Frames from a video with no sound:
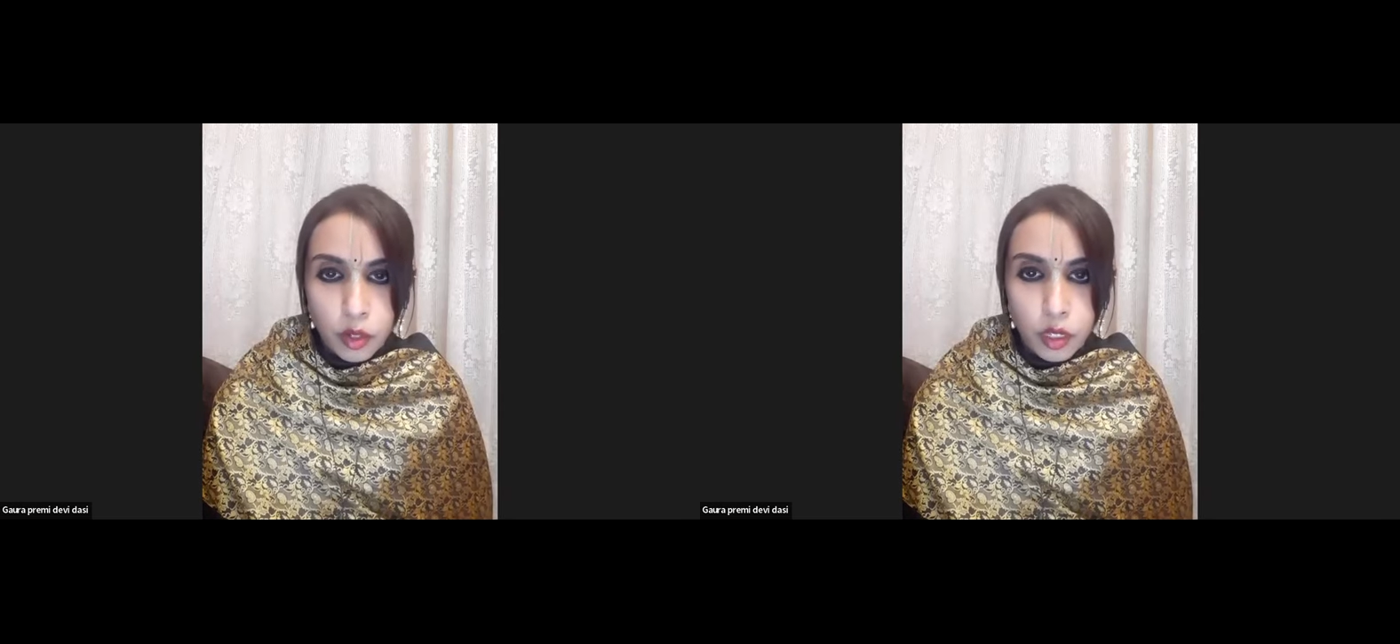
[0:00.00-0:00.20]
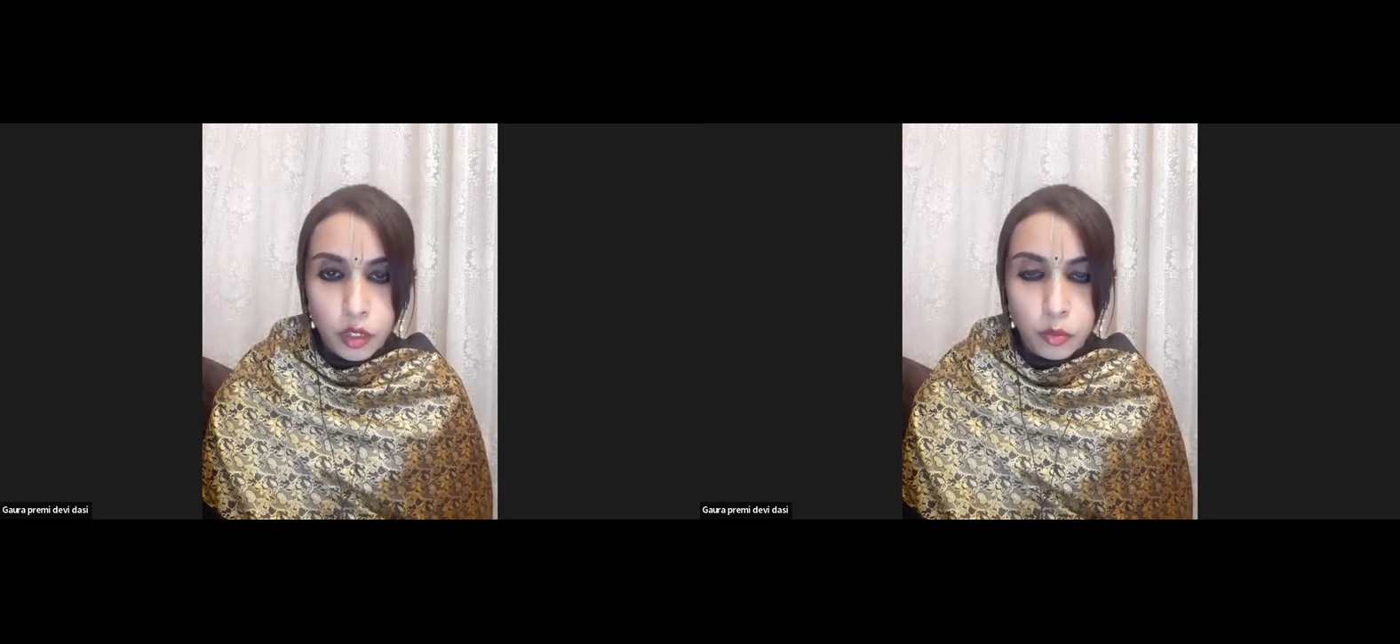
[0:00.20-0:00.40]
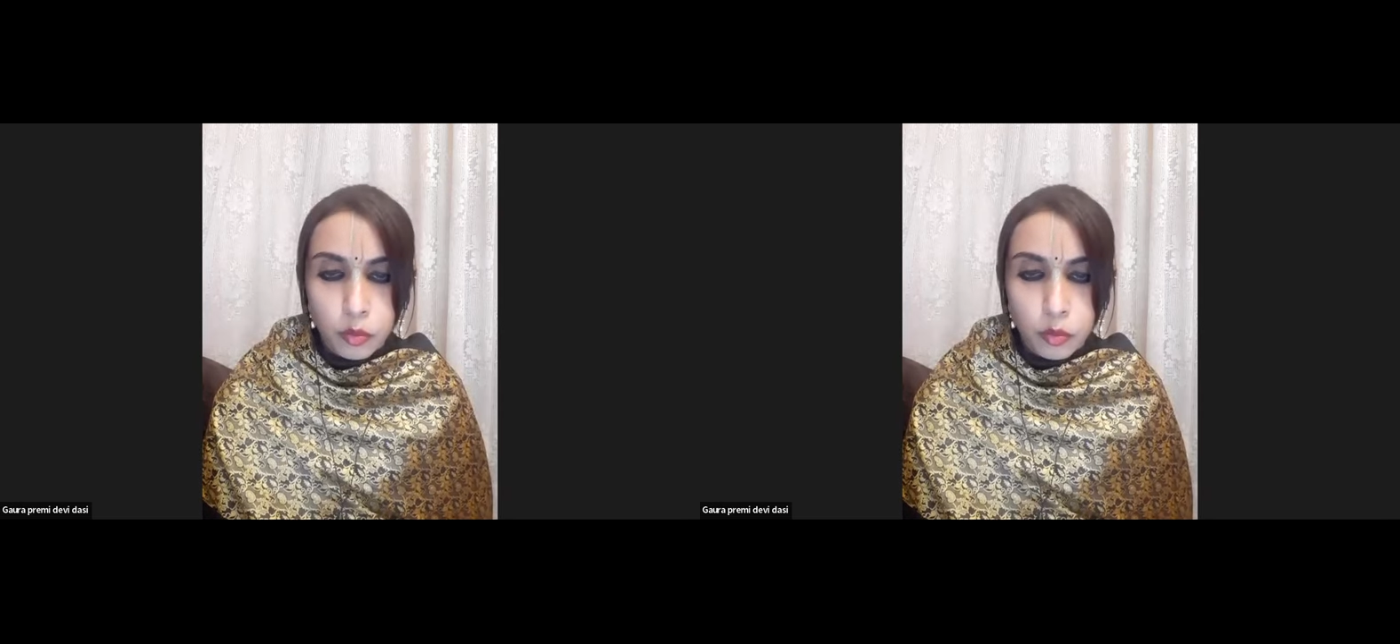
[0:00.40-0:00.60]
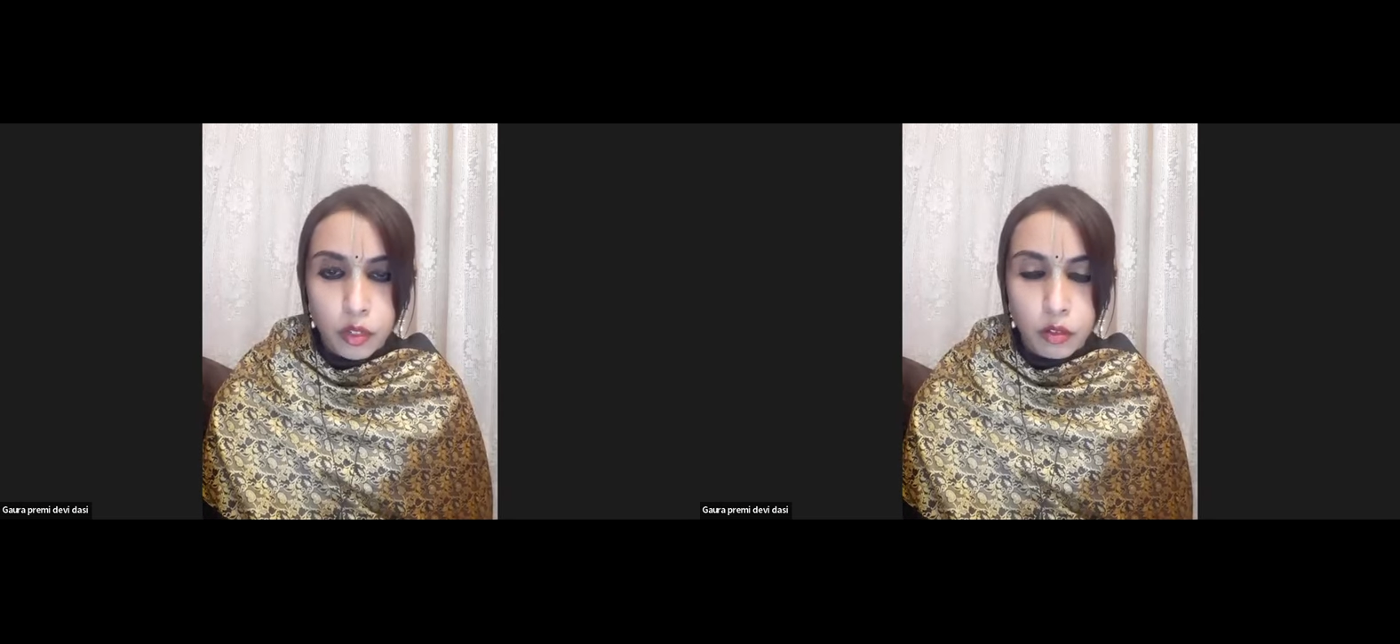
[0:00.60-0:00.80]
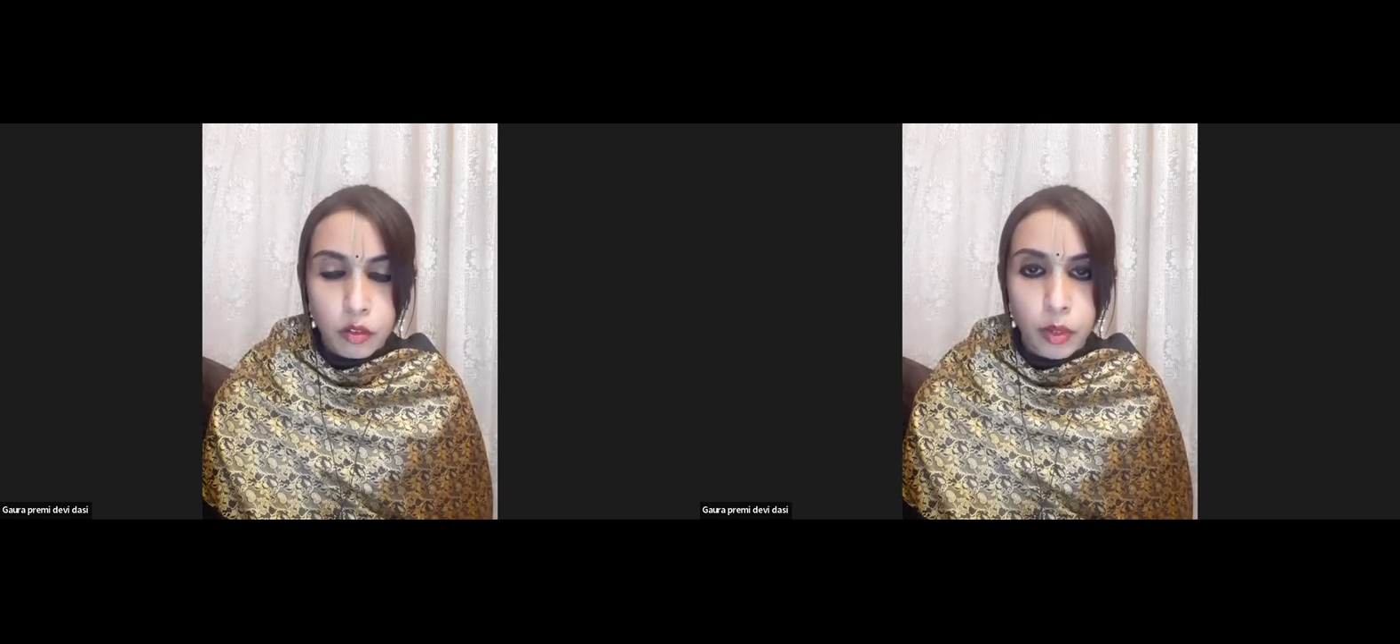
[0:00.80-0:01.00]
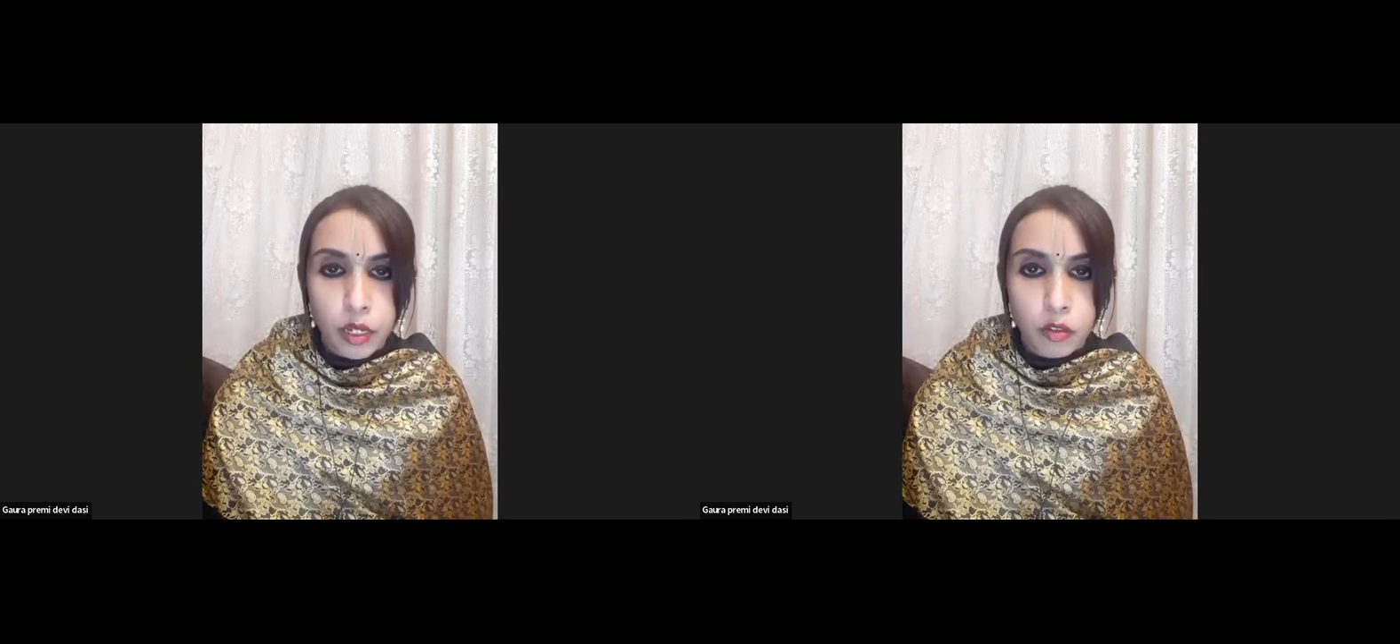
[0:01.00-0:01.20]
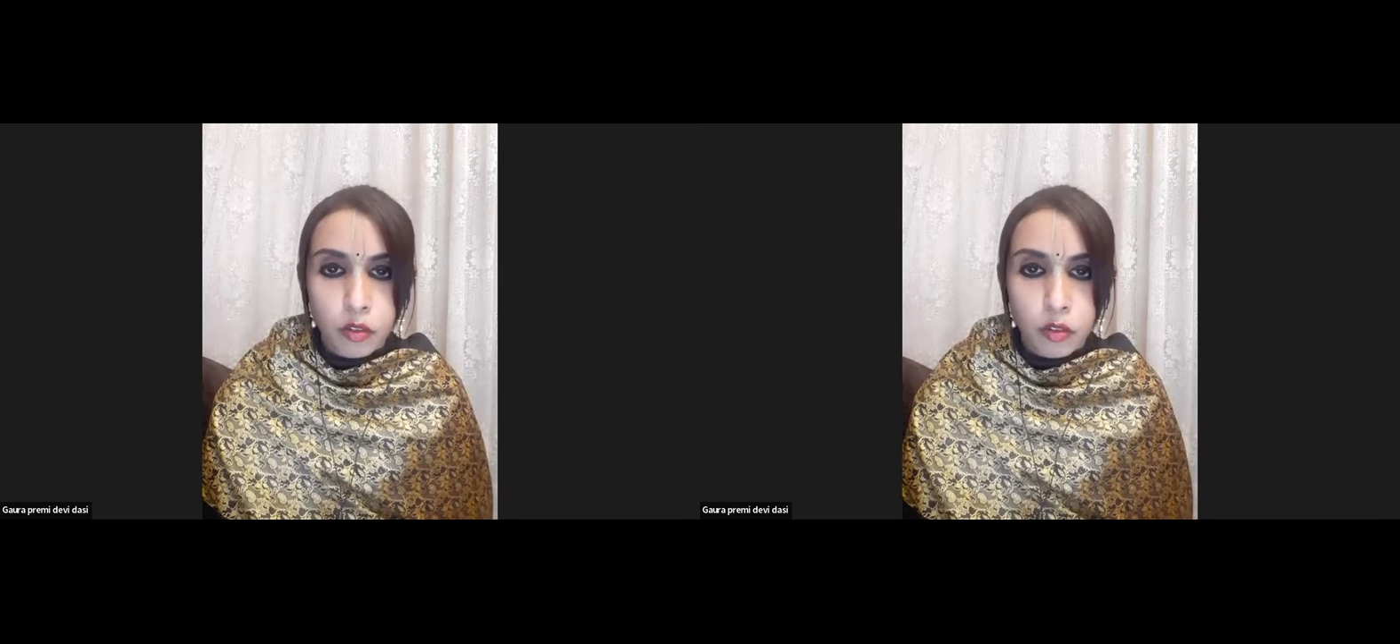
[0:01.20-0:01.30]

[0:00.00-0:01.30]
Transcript: are thus protected by